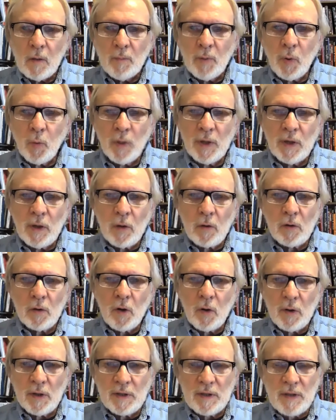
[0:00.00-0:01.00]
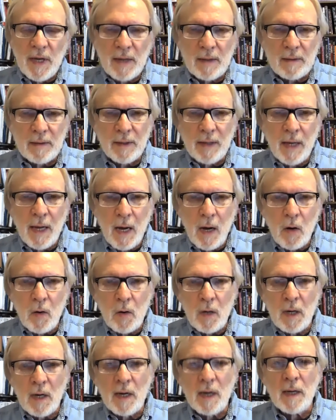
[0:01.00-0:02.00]
but we don't know exactly how
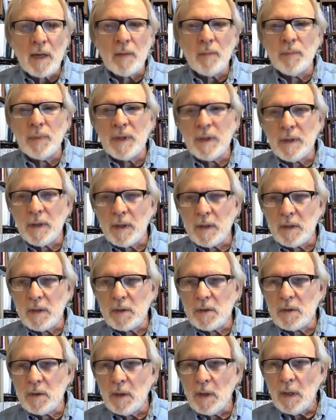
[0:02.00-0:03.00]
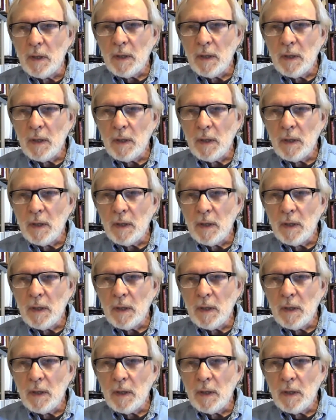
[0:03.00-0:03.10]
high because